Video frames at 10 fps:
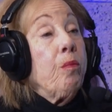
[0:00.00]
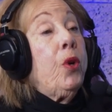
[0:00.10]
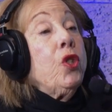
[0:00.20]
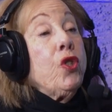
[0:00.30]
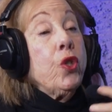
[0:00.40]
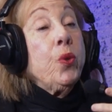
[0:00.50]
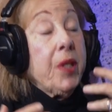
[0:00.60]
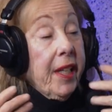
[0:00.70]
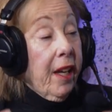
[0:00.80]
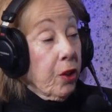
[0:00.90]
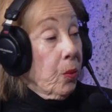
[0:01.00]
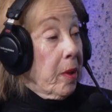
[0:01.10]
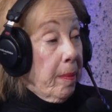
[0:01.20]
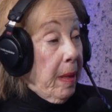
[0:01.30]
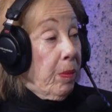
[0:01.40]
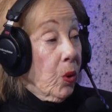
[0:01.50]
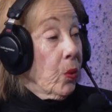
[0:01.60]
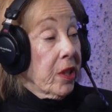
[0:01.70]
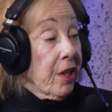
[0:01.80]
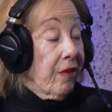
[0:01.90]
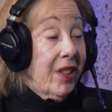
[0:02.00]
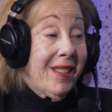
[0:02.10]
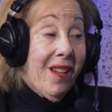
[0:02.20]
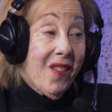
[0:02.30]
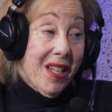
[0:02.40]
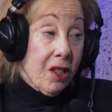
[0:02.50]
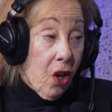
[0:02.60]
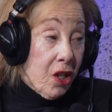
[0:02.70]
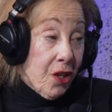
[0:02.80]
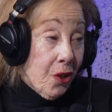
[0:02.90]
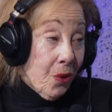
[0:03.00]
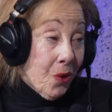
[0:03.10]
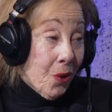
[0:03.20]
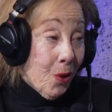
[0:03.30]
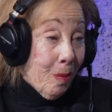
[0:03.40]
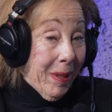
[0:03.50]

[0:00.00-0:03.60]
puts you together with people who are different, now that's hard to do too, mm-hmm.